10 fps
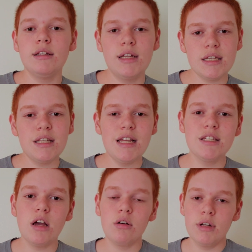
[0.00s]

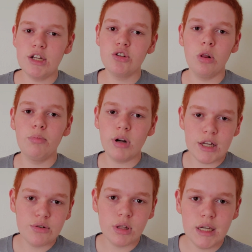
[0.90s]
Disney's initial
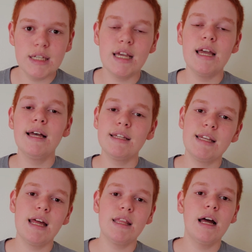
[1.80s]
press release
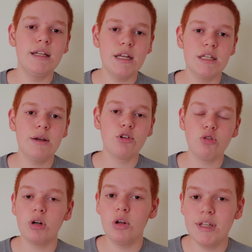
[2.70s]
said that Disney
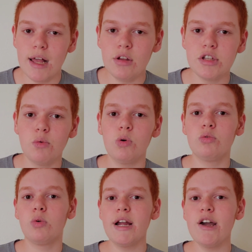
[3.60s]
Resort hotels would
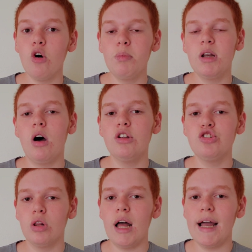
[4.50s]
reopen on
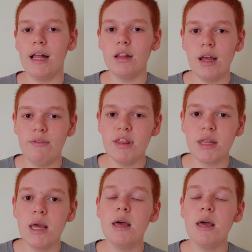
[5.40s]
July 11th,